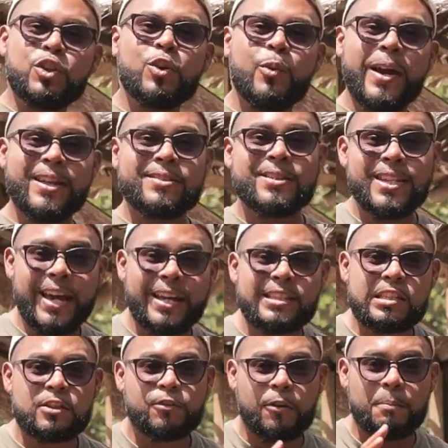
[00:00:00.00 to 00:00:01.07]
too
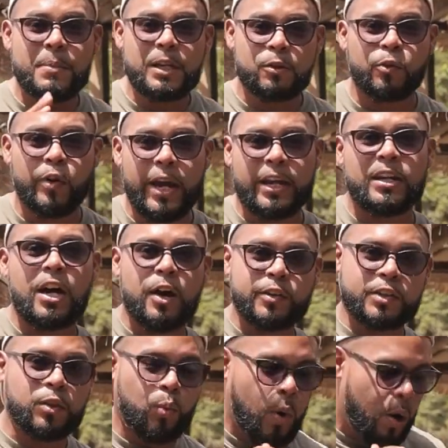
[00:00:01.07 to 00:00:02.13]
intense for meat right now.
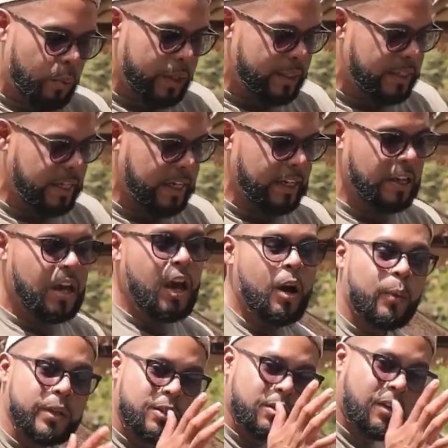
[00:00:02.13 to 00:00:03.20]
So what we did,
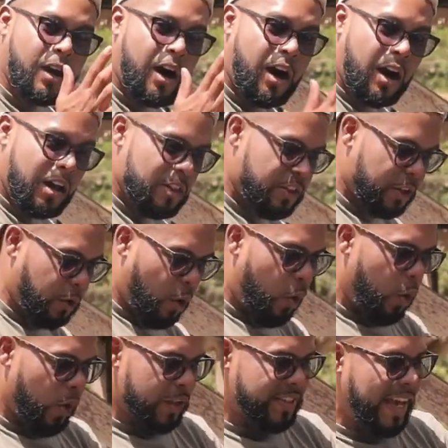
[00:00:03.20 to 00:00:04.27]
we took all the
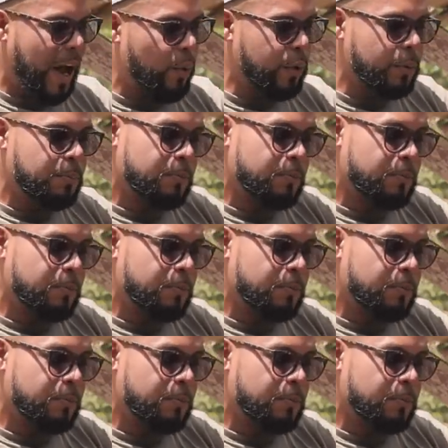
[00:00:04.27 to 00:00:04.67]
coals and we